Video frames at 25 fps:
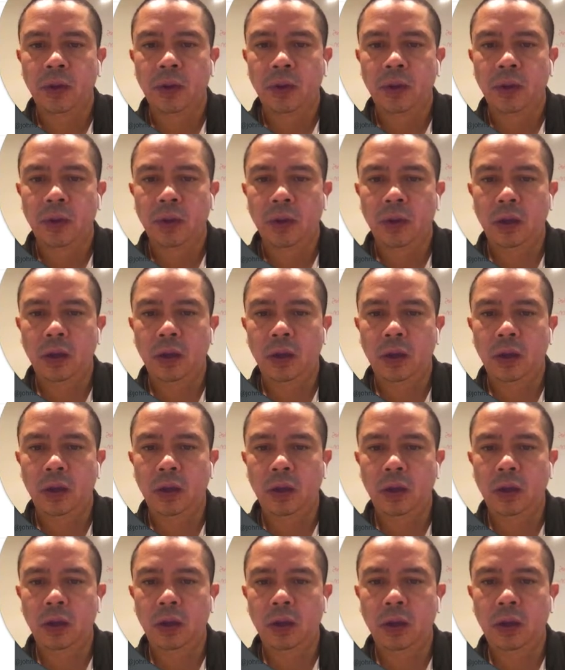
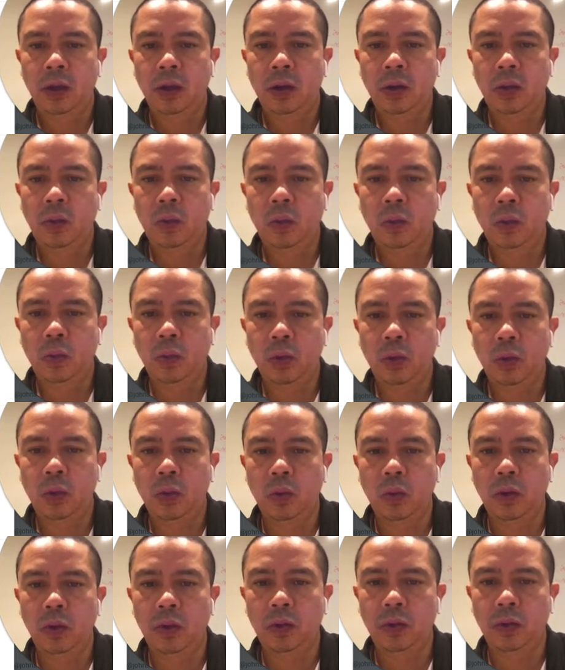and we
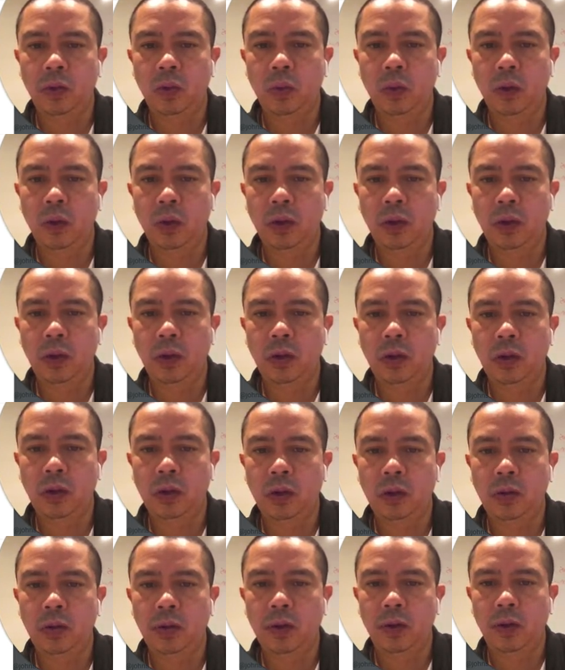want to do it
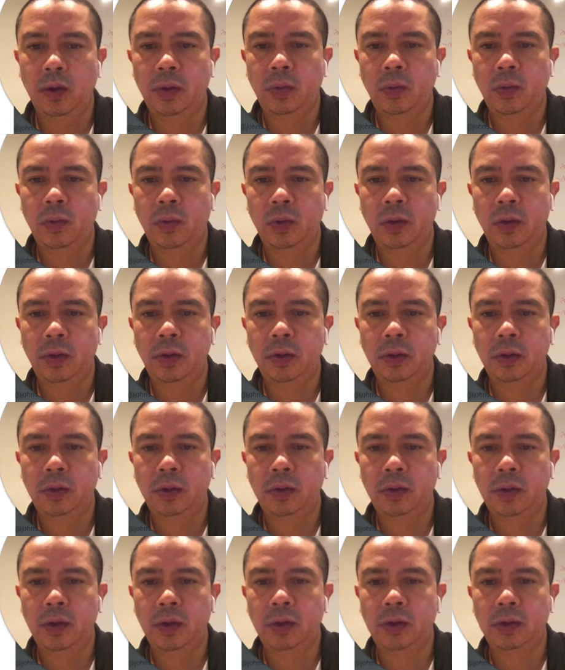all at once
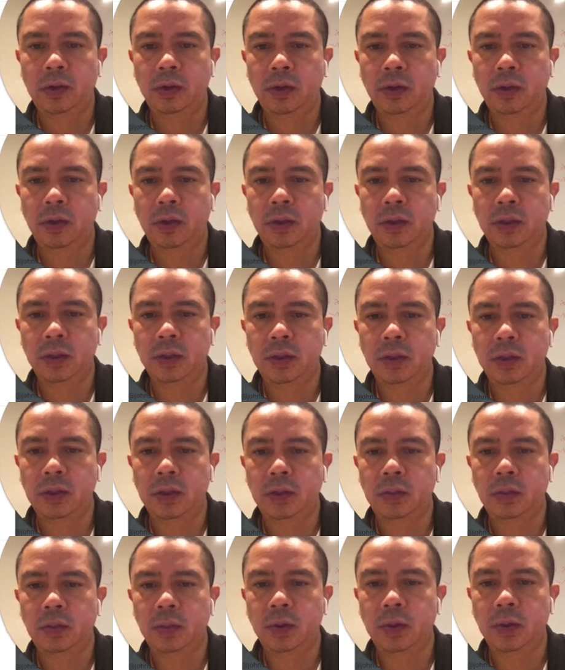at a certain
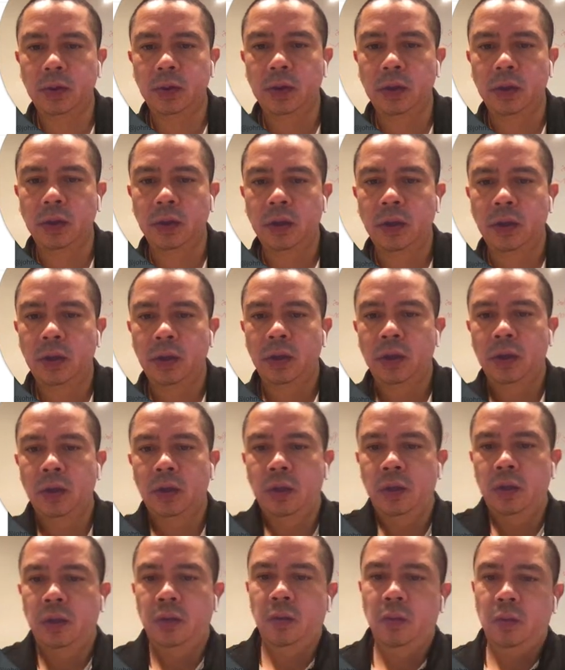time.
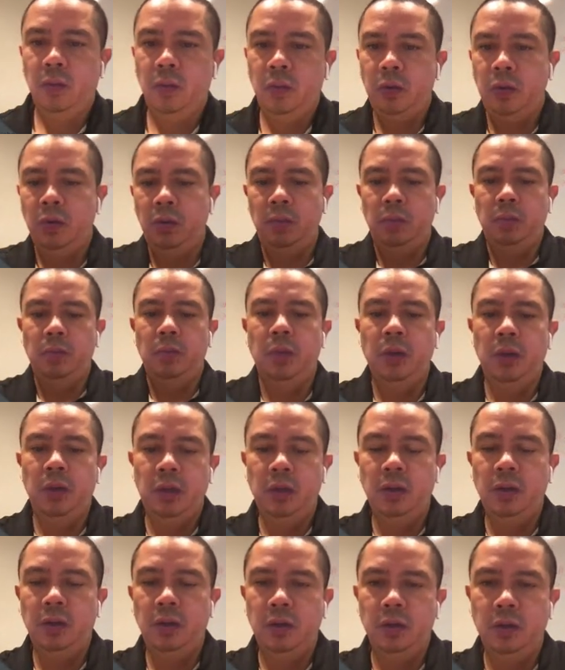You make
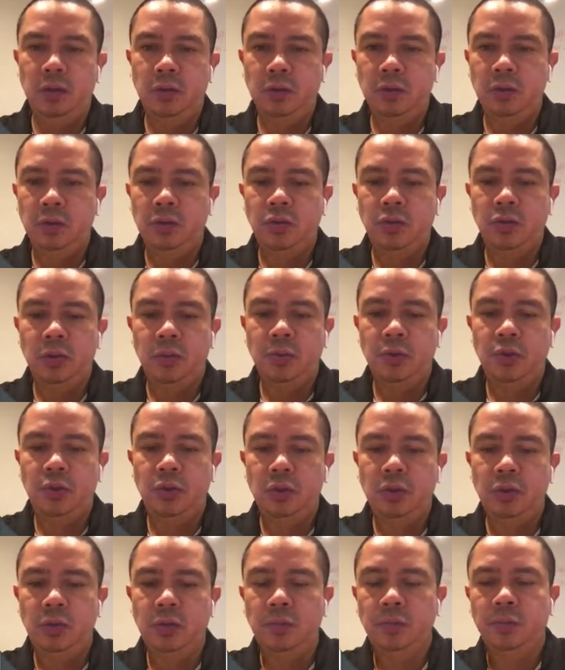a little
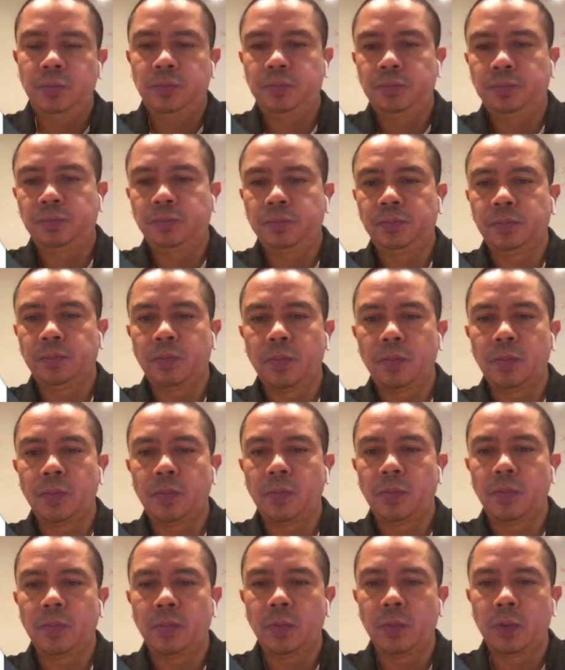description,
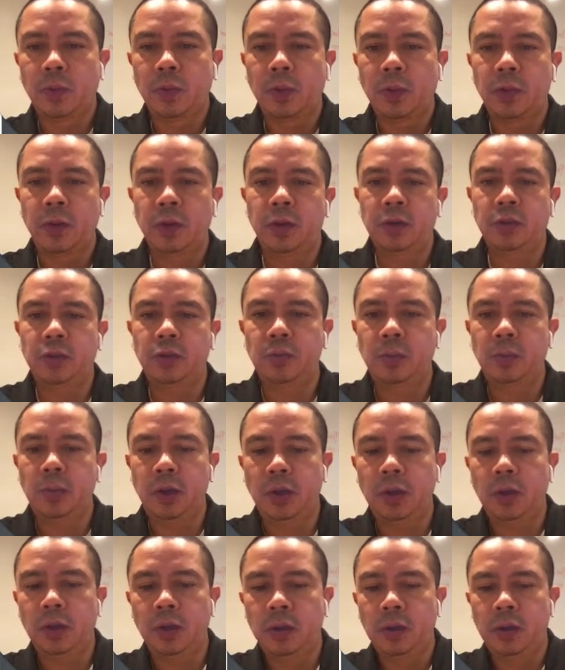
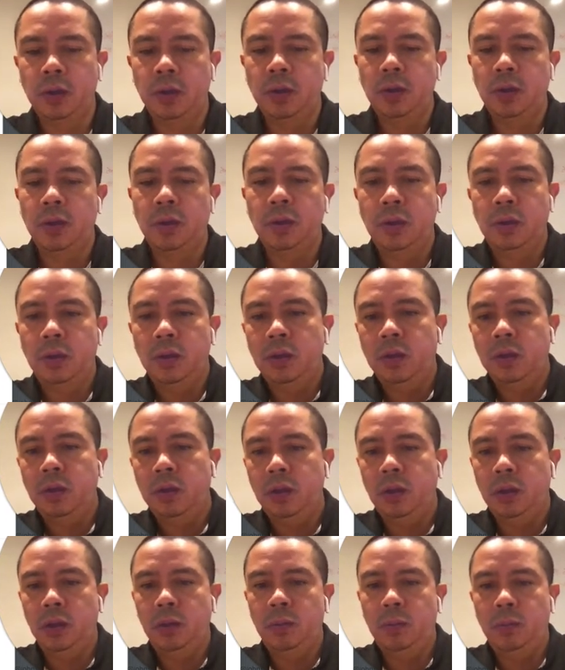HVAC
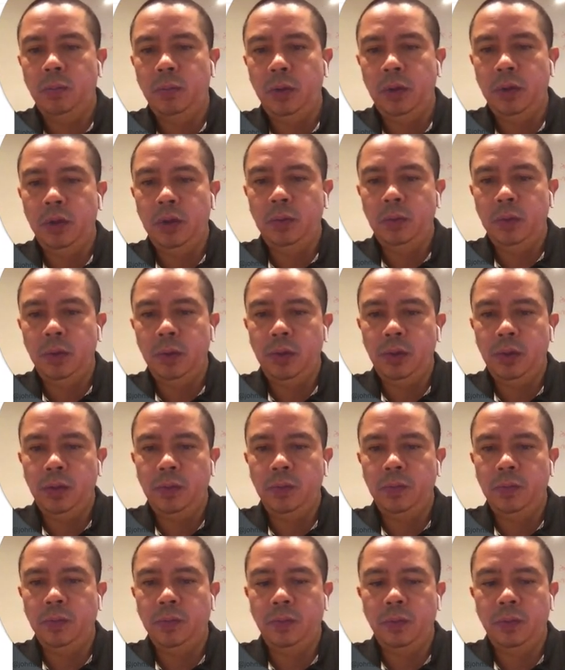and plumbing,
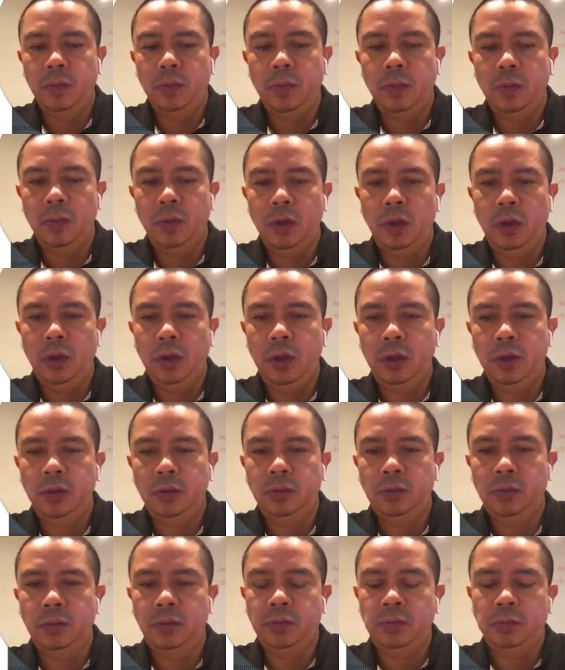and
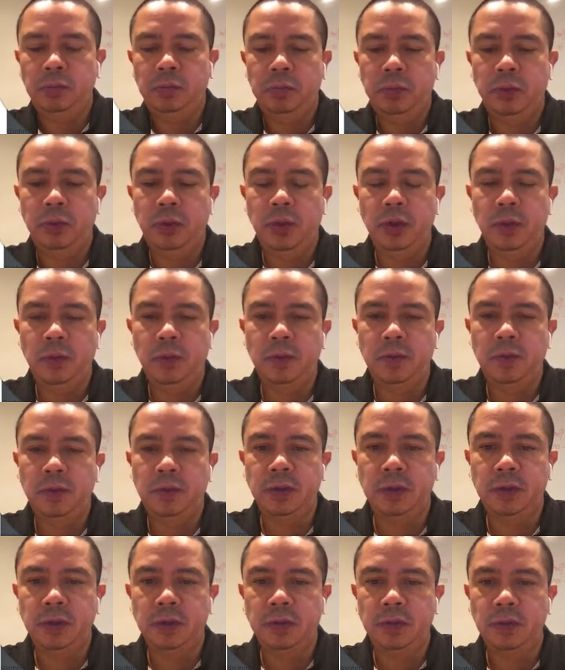put the name of the
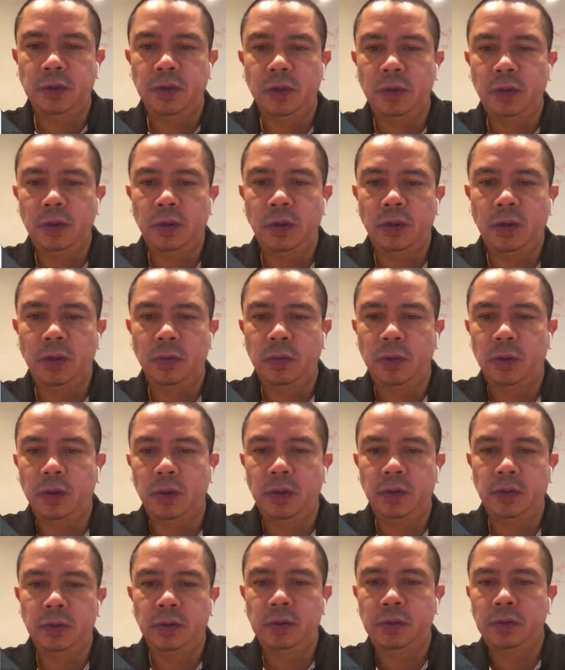city so that way you keep it
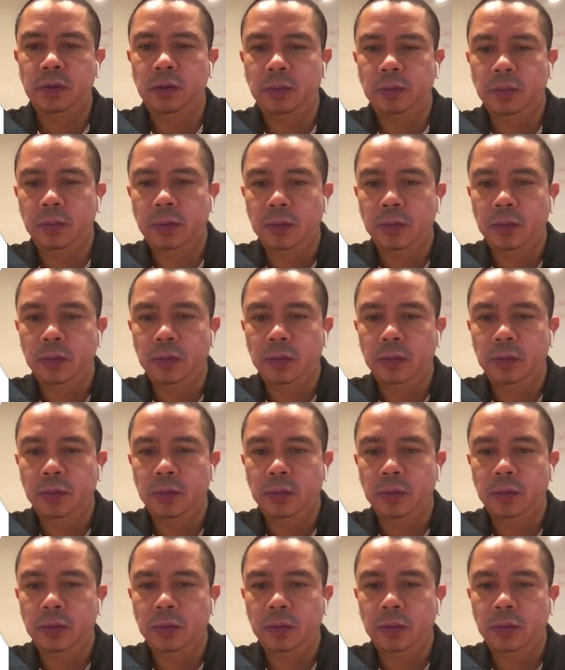simple.